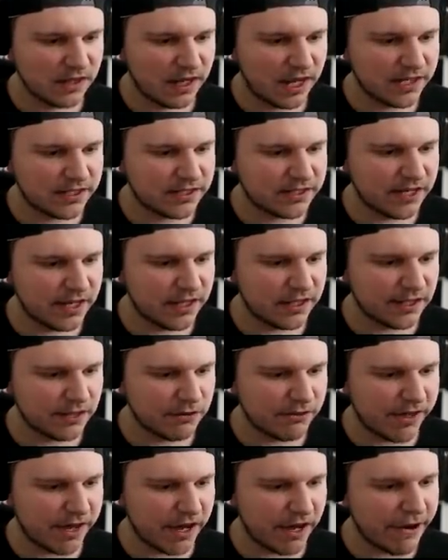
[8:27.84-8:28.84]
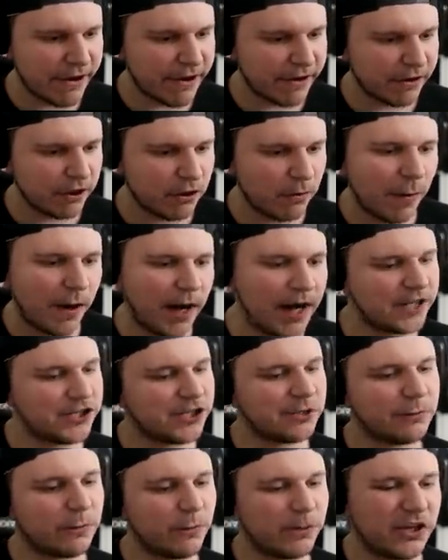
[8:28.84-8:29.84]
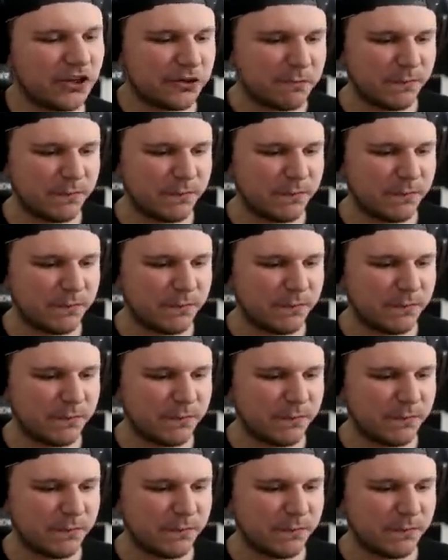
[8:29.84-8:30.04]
I see you there. You're watching with a